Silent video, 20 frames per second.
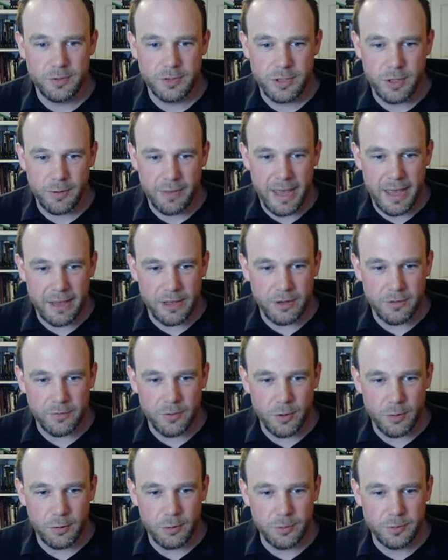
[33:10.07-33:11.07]
So they're going to
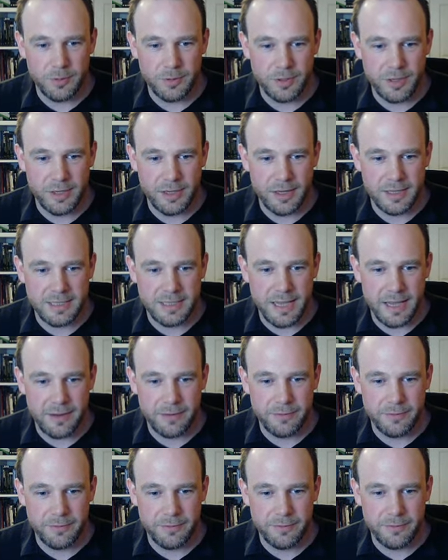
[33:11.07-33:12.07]
roll a
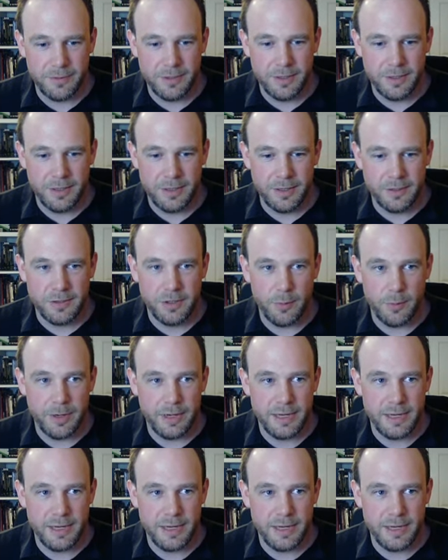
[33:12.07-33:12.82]
save. So we